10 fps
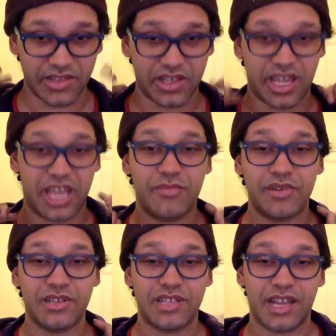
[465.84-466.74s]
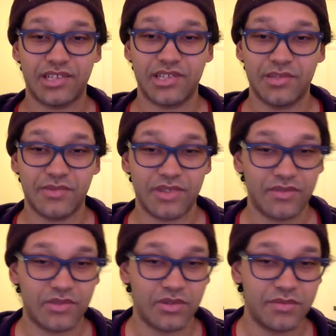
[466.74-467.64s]
cape attaches himself
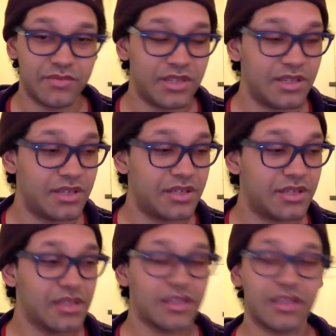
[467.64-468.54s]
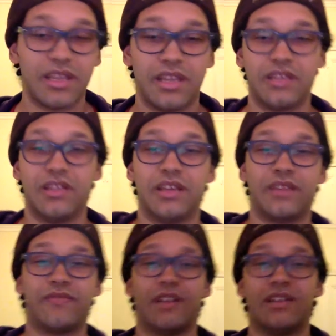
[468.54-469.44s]
to him, and he like
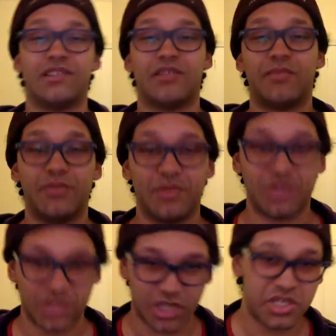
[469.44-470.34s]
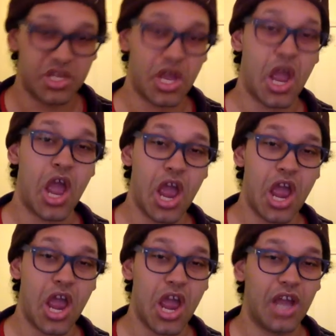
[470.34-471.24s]
flies up, and the music's like,
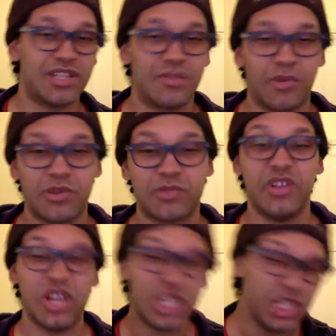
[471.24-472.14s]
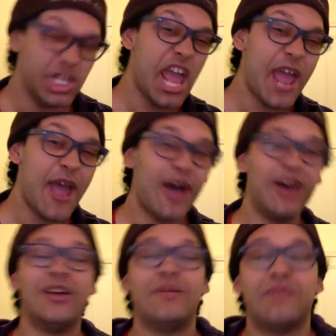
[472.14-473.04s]
duh! It's supposed to be like, yeah,
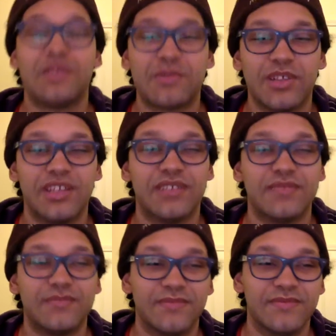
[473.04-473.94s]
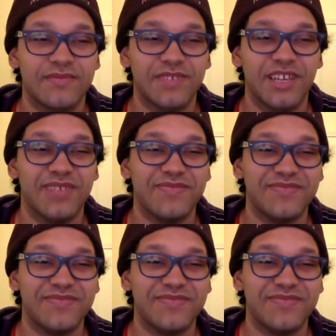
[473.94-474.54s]
but it's more like, yeah.